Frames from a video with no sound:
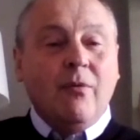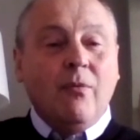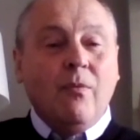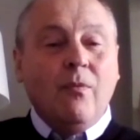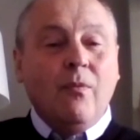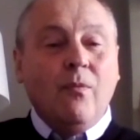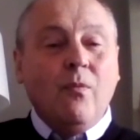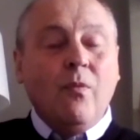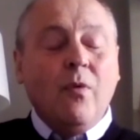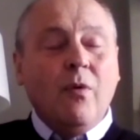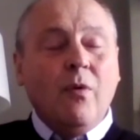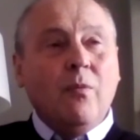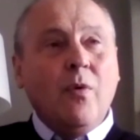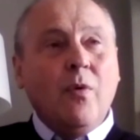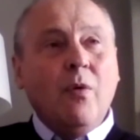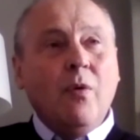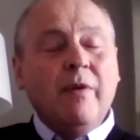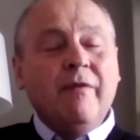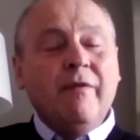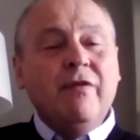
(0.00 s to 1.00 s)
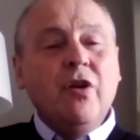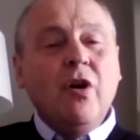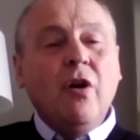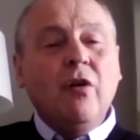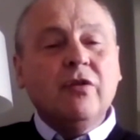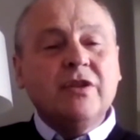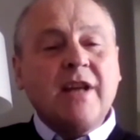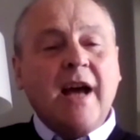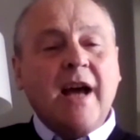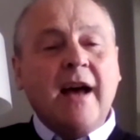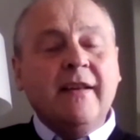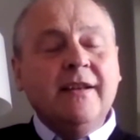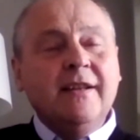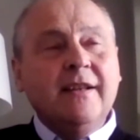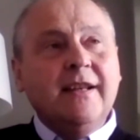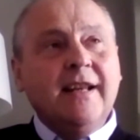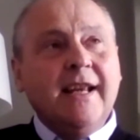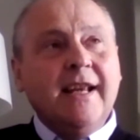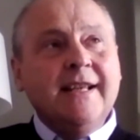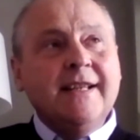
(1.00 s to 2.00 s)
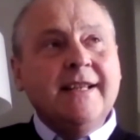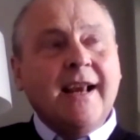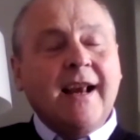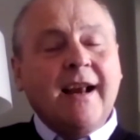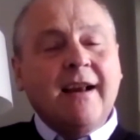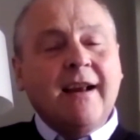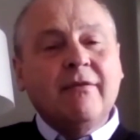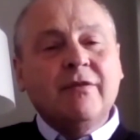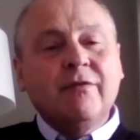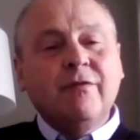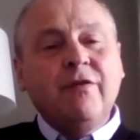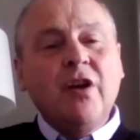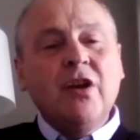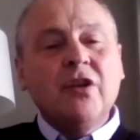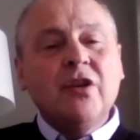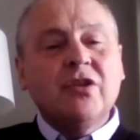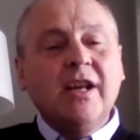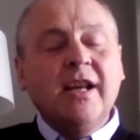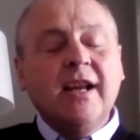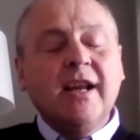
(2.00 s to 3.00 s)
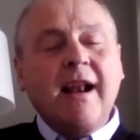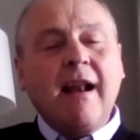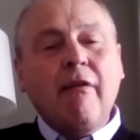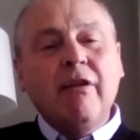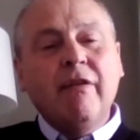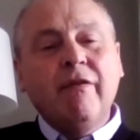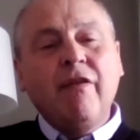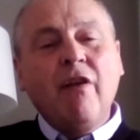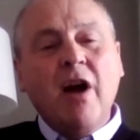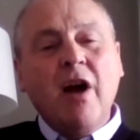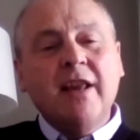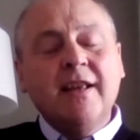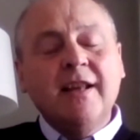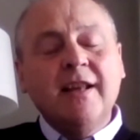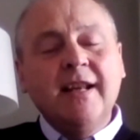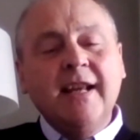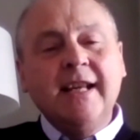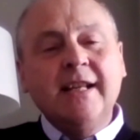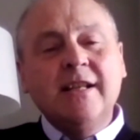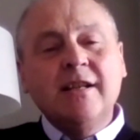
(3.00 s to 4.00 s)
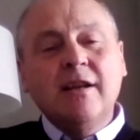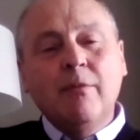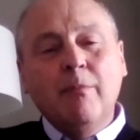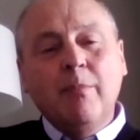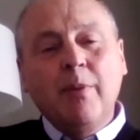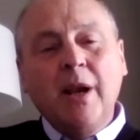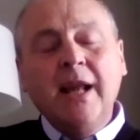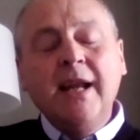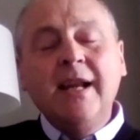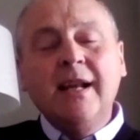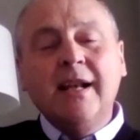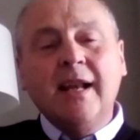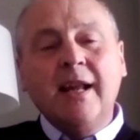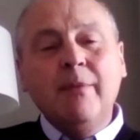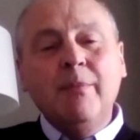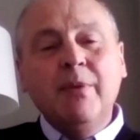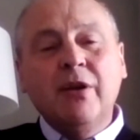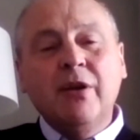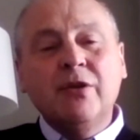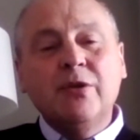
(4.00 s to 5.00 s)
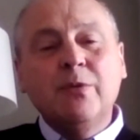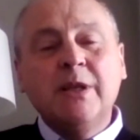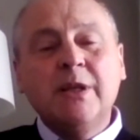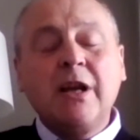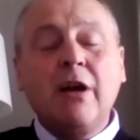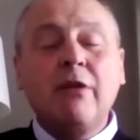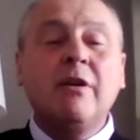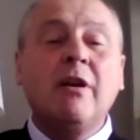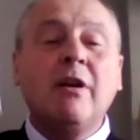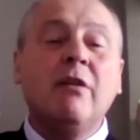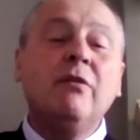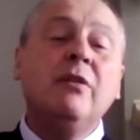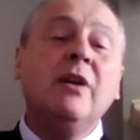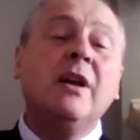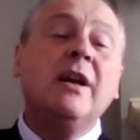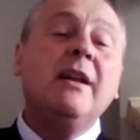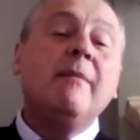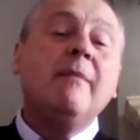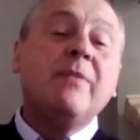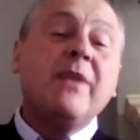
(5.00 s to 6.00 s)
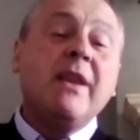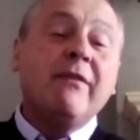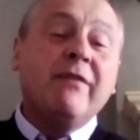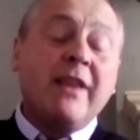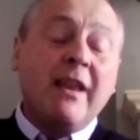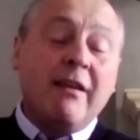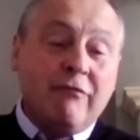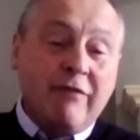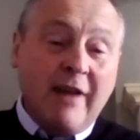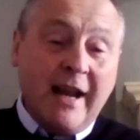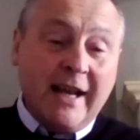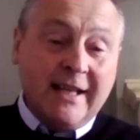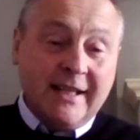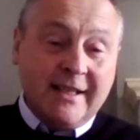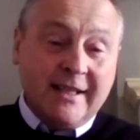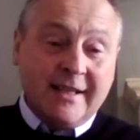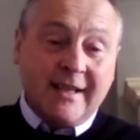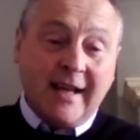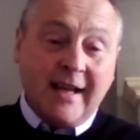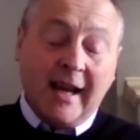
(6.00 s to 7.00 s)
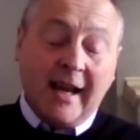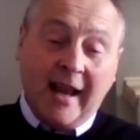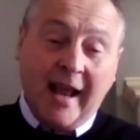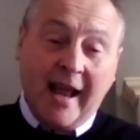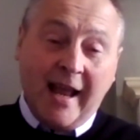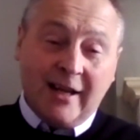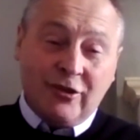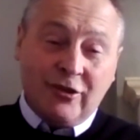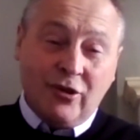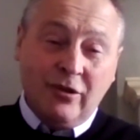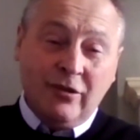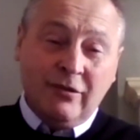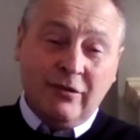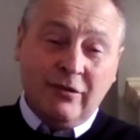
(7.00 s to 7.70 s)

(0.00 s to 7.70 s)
What we've not done is firstly clarified the need completely, because we don't know if they're ready to take action.